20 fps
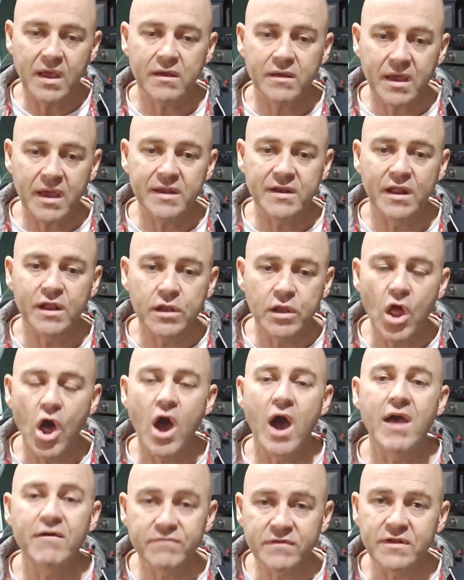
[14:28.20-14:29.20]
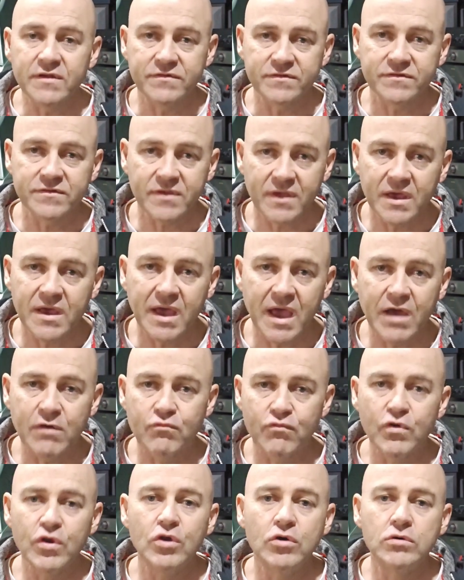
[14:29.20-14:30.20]
an aliveness, a
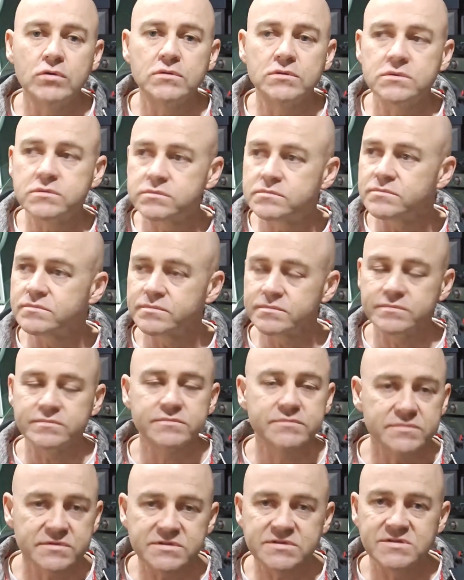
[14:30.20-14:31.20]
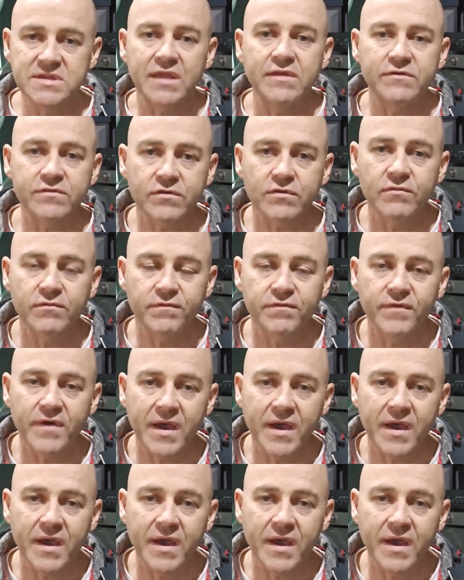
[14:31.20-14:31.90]
real sense of